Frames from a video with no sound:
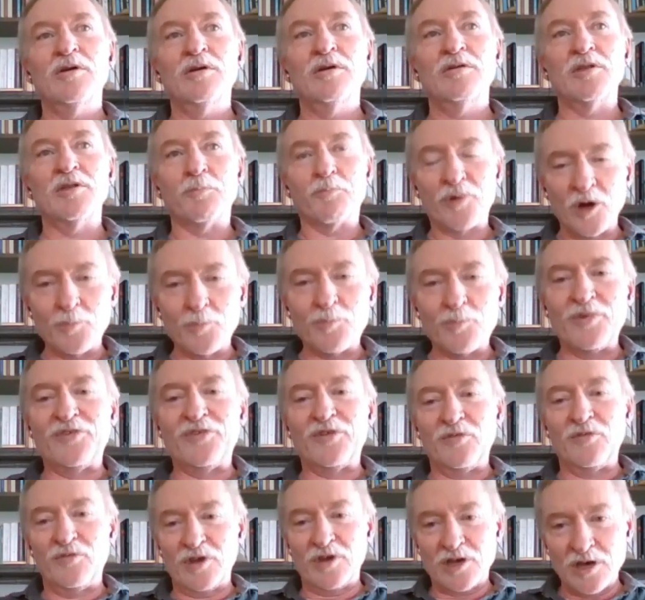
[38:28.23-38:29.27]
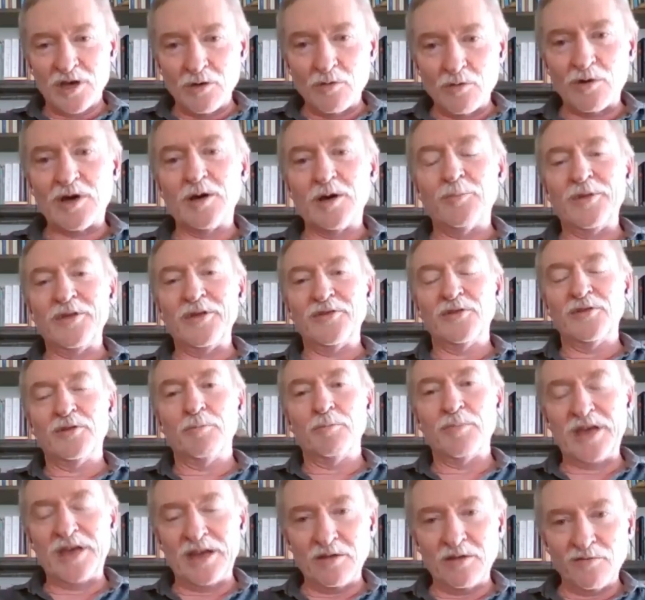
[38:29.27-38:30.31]
the purpose of a co-op is to
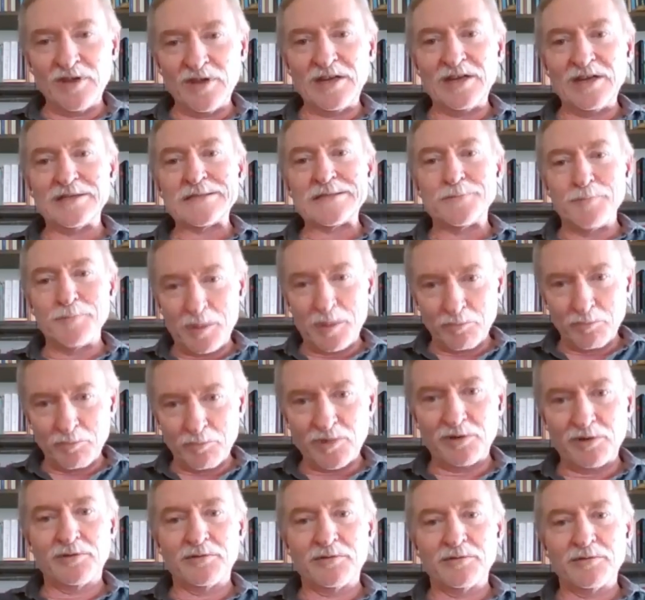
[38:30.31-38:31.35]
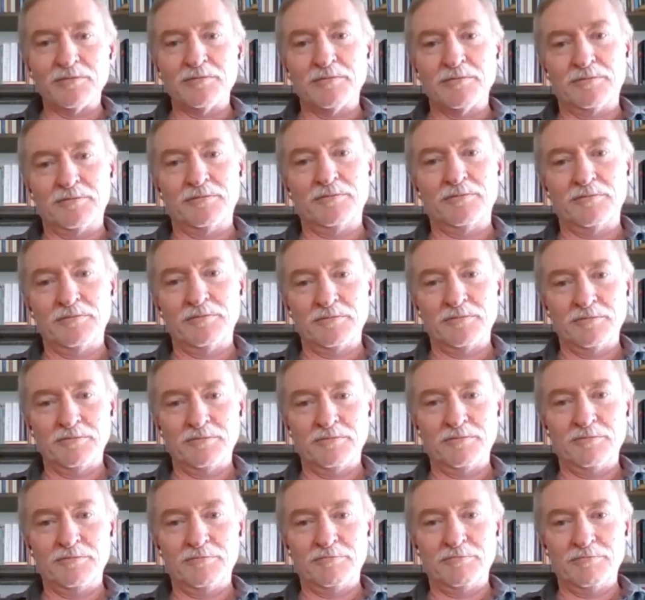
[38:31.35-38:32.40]
benefit its members.
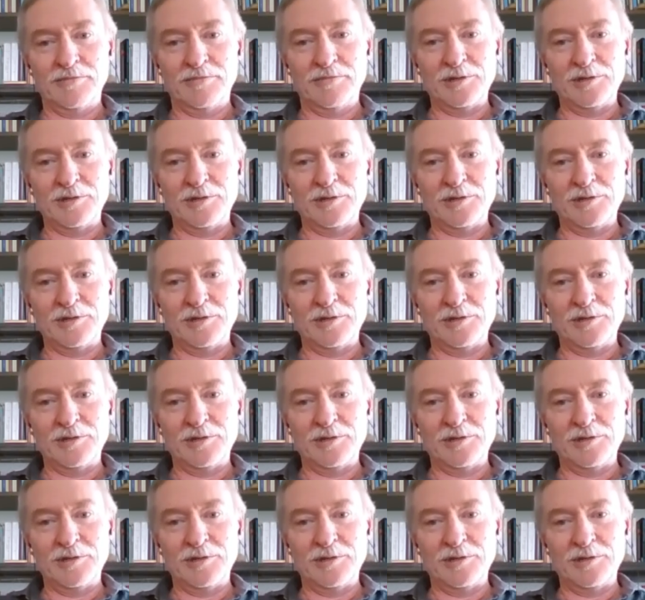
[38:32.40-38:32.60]
Mm-hmm.